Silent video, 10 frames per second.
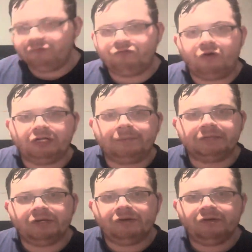thrown it up
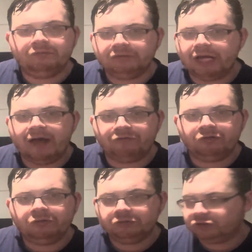there
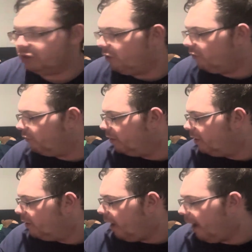ever, so
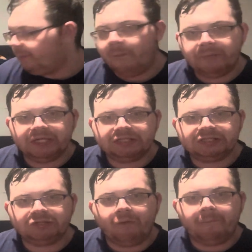I'm hoping this
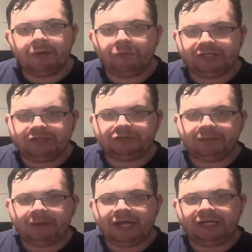is a little bit weaker
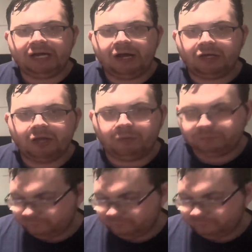than my clone.